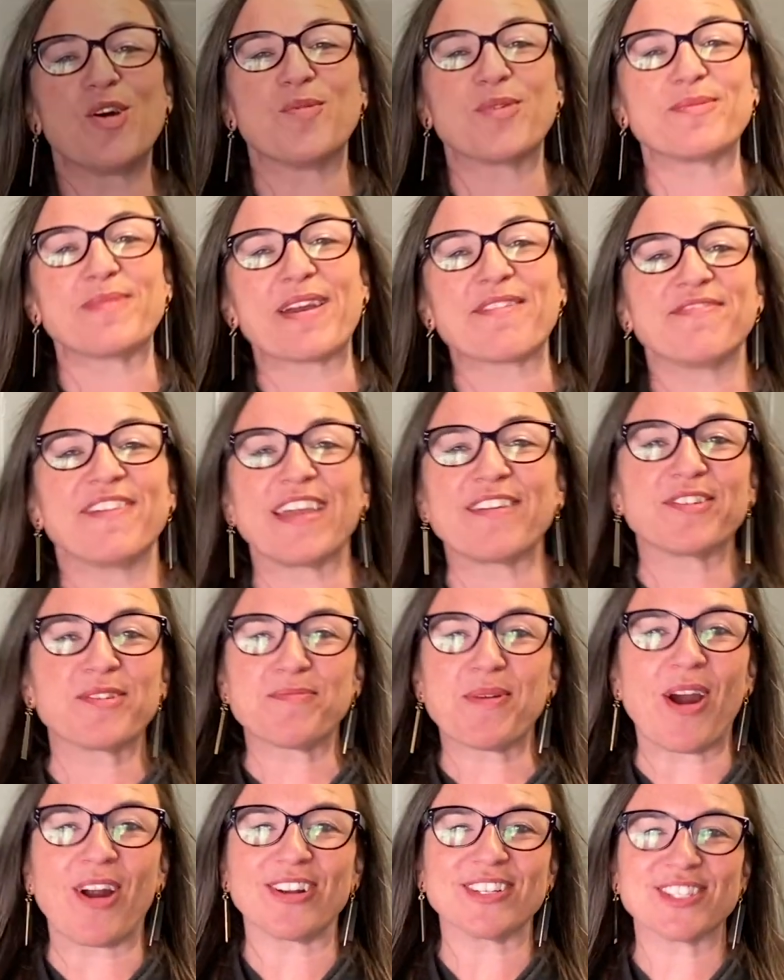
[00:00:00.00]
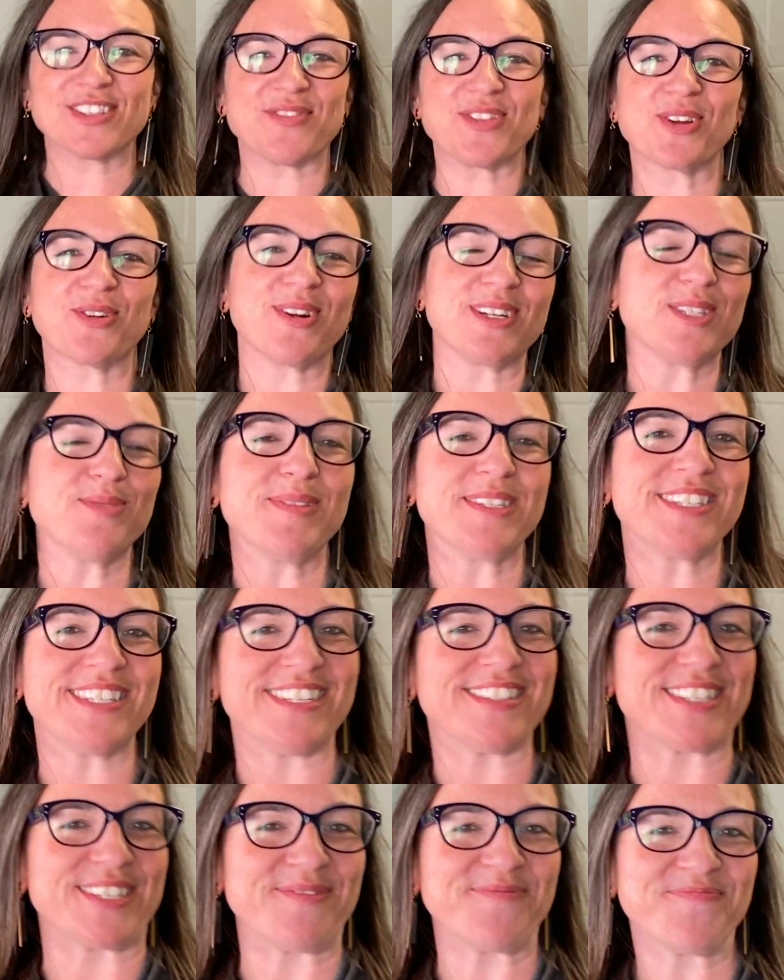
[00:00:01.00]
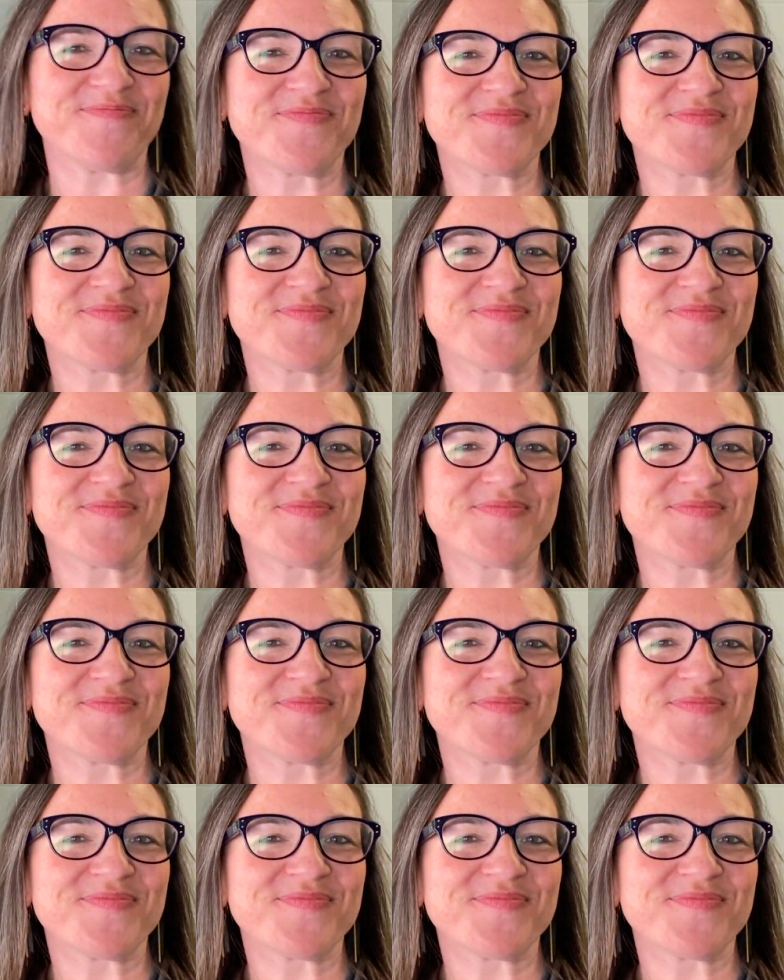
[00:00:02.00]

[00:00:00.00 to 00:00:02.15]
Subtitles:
of my favorite parts of the Christmas season